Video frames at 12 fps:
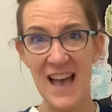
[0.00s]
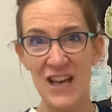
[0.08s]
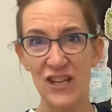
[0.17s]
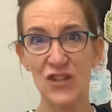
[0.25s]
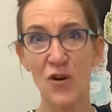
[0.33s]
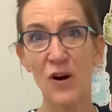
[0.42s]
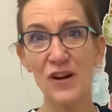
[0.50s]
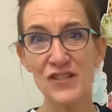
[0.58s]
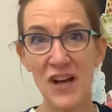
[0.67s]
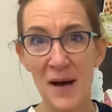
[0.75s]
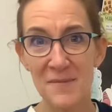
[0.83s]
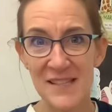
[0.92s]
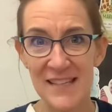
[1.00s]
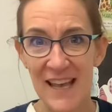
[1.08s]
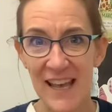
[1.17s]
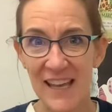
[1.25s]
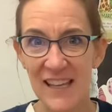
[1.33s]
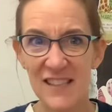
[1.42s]
Your job
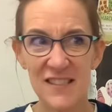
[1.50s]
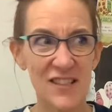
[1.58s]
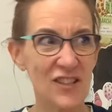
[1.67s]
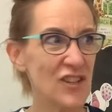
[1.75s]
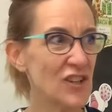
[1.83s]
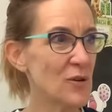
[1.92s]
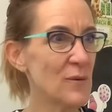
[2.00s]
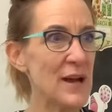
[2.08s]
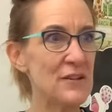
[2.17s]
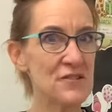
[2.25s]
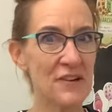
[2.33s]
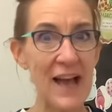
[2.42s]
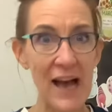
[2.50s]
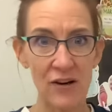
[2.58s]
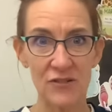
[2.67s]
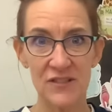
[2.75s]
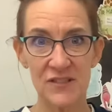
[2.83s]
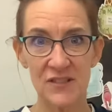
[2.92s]
today is to look around your
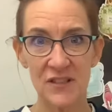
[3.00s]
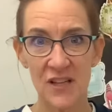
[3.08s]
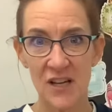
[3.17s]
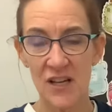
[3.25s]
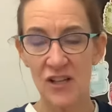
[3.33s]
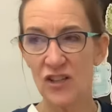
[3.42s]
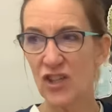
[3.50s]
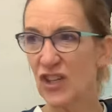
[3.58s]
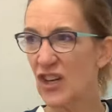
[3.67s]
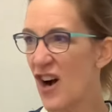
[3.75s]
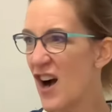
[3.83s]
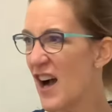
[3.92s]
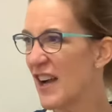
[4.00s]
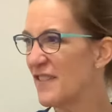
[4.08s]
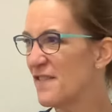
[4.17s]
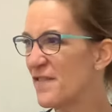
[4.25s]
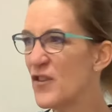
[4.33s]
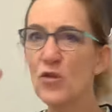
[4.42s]
house, look on
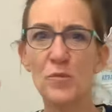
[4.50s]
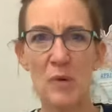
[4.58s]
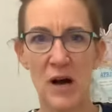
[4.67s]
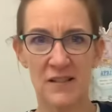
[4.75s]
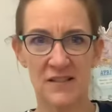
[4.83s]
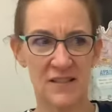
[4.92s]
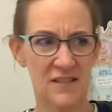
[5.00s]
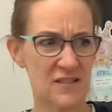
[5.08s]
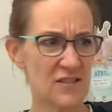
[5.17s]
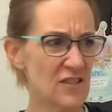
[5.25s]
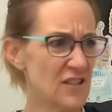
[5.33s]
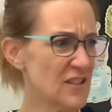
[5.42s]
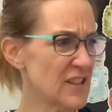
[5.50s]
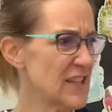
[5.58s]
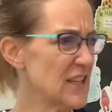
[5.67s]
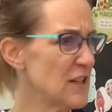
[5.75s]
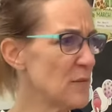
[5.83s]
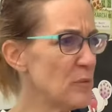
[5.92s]
food boxes, look
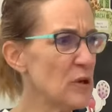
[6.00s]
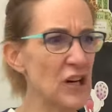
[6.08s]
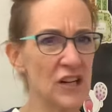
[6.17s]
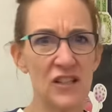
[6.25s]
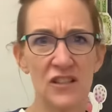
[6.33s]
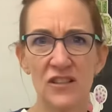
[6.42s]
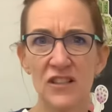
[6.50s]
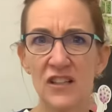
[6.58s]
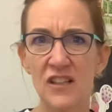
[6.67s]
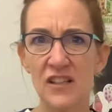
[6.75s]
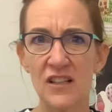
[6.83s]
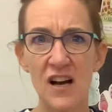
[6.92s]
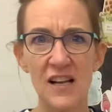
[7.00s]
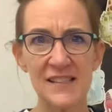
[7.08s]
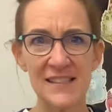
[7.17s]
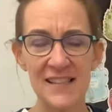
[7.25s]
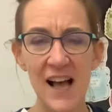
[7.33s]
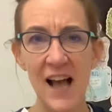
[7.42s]
in a book, look on
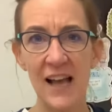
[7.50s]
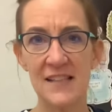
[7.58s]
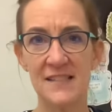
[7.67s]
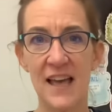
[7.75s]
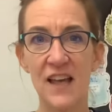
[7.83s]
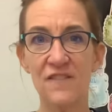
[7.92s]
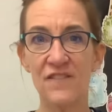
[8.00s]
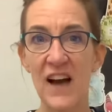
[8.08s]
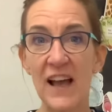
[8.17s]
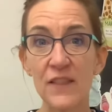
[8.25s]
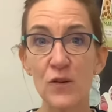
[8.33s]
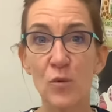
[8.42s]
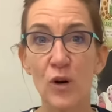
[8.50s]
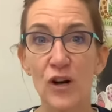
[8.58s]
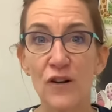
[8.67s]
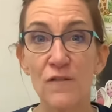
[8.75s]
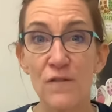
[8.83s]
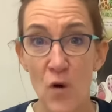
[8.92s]
signs, and find the word
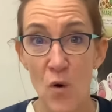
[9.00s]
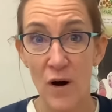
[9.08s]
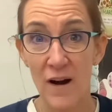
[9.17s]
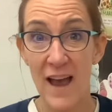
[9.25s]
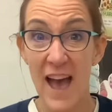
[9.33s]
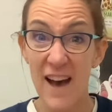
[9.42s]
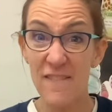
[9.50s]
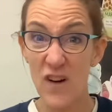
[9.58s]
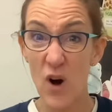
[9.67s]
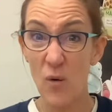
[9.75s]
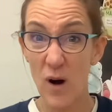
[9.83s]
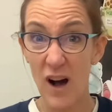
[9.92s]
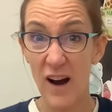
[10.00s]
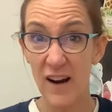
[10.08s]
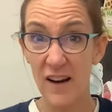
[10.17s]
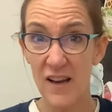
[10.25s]
for, F-O-R.